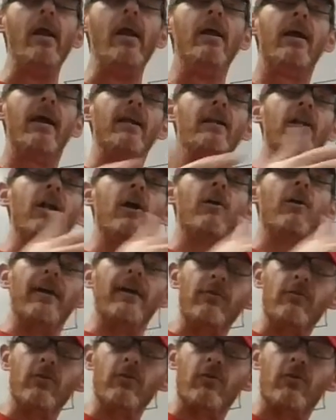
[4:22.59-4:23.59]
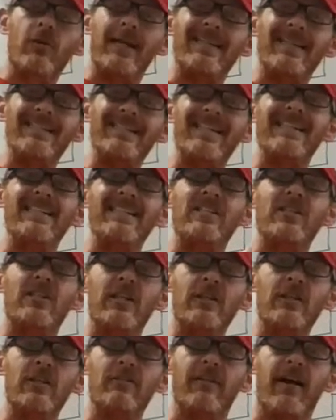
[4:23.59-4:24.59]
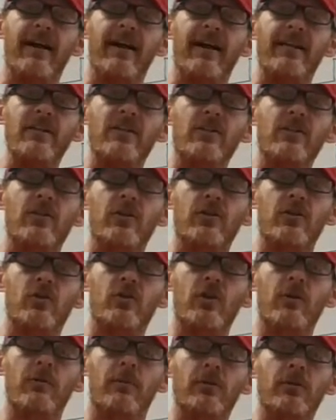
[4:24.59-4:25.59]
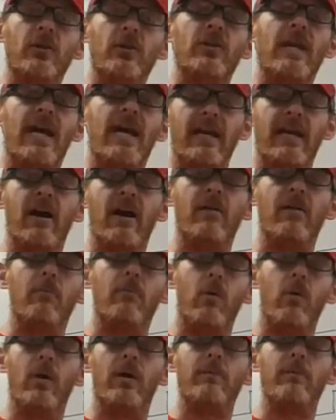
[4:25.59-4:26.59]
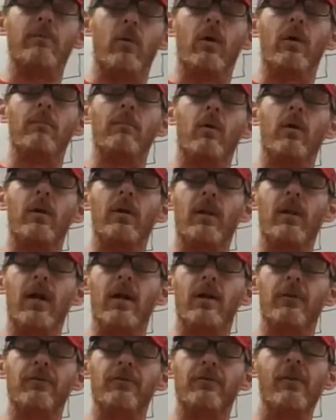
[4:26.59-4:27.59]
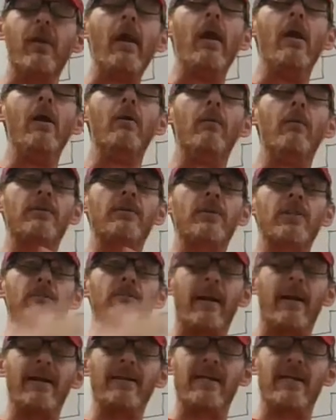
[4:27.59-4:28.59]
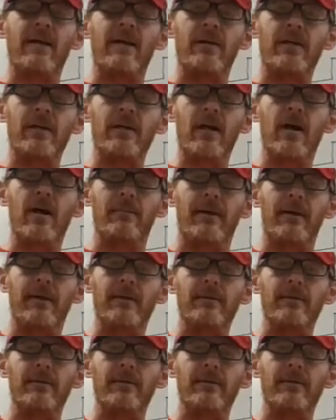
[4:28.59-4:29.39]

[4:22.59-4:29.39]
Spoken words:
and low interest rates incentivize consumers to take out more and more and more loans, which expands our economy.